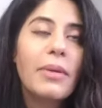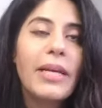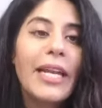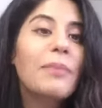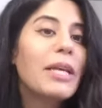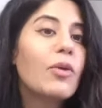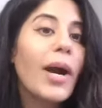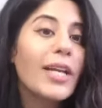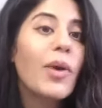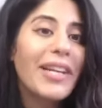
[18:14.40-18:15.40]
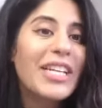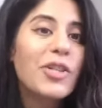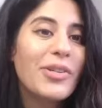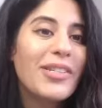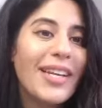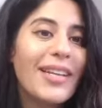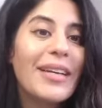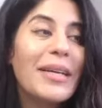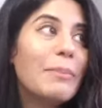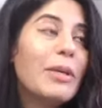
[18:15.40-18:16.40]
getting me quite
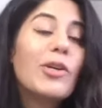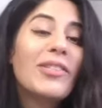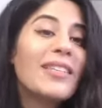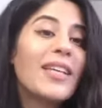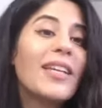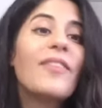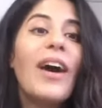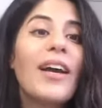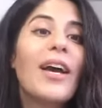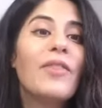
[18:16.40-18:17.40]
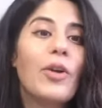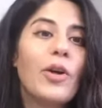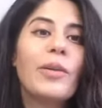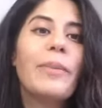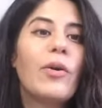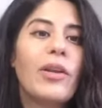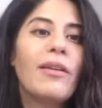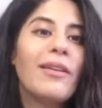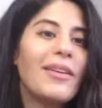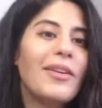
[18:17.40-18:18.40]
interested, because I said, if I haven't heard about
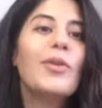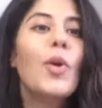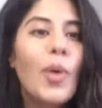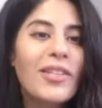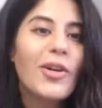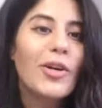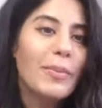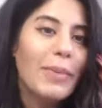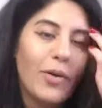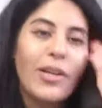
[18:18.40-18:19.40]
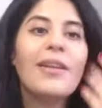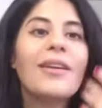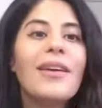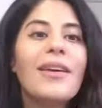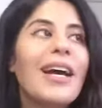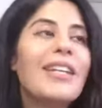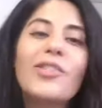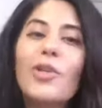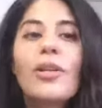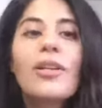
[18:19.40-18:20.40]
it, no one's heard about it. And
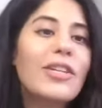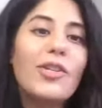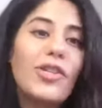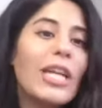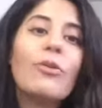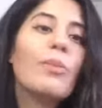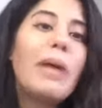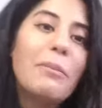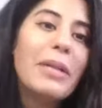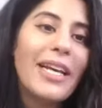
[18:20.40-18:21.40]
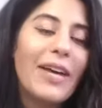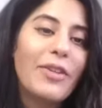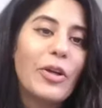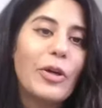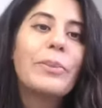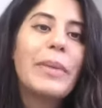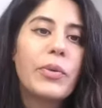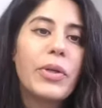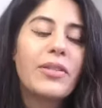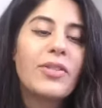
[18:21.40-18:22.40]
certainly the general public haven't heard
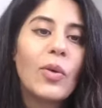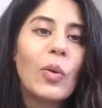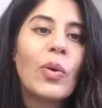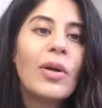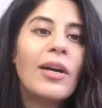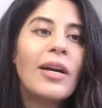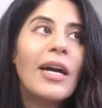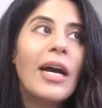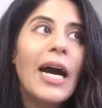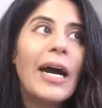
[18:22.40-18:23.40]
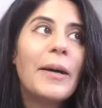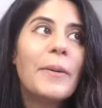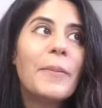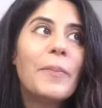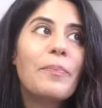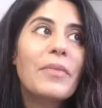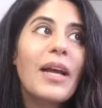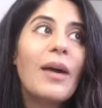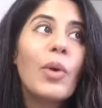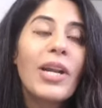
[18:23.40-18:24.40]
about it. So
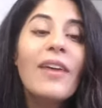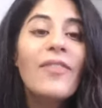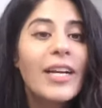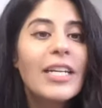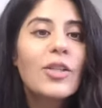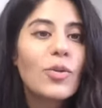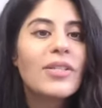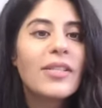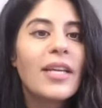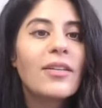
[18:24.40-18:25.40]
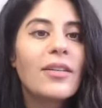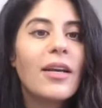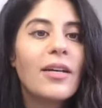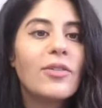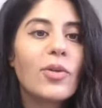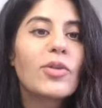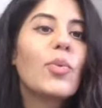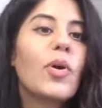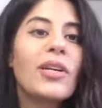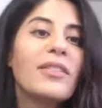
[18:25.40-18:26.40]
what I find interesting, Dr.
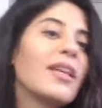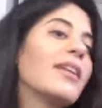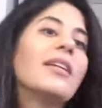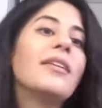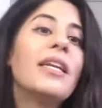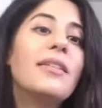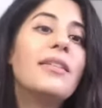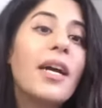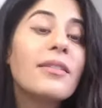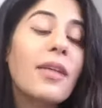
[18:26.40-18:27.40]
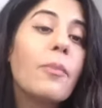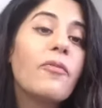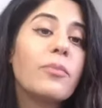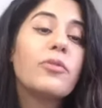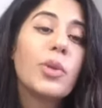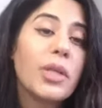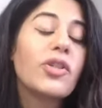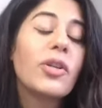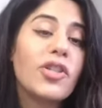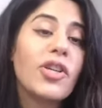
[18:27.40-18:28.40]
Wong, is that it does come from
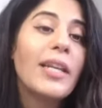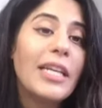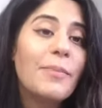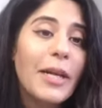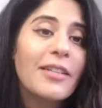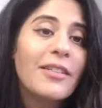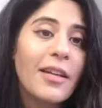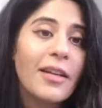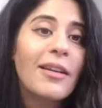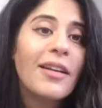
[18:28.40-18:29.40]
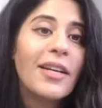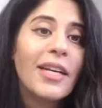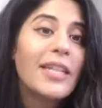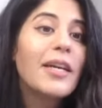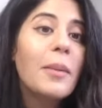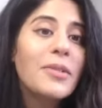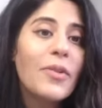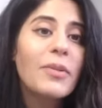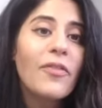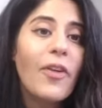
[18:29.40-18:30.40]
traditional Chinese medicine. It comes
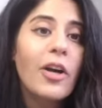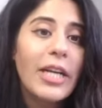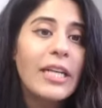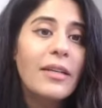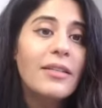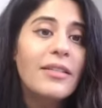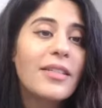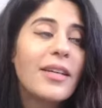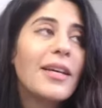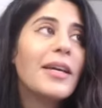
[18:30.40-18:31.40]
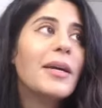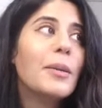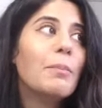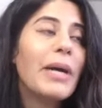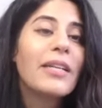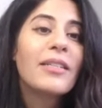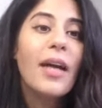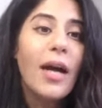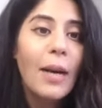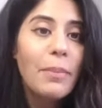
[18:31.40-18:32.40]
from the Far East, but
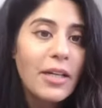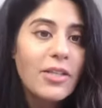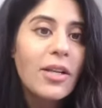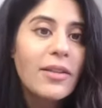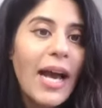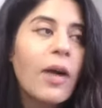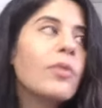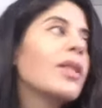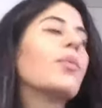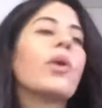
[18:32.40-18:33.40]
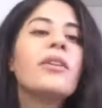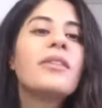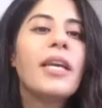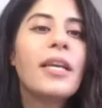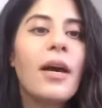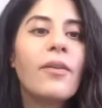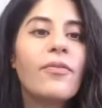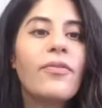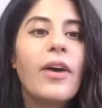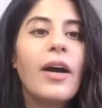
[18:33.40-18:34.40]
up until now, there weren't enough,
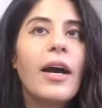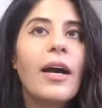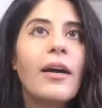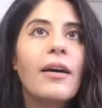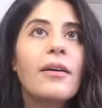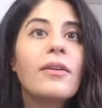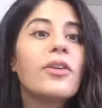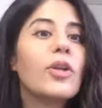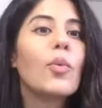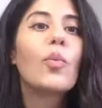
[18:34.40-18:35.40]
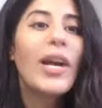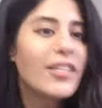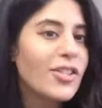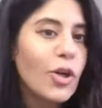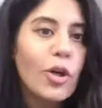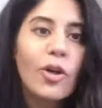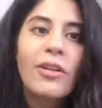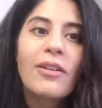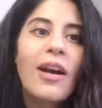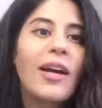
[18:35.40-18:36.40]

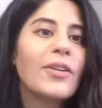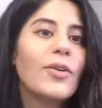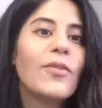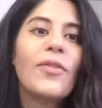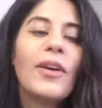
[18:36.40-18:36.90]
Western kind of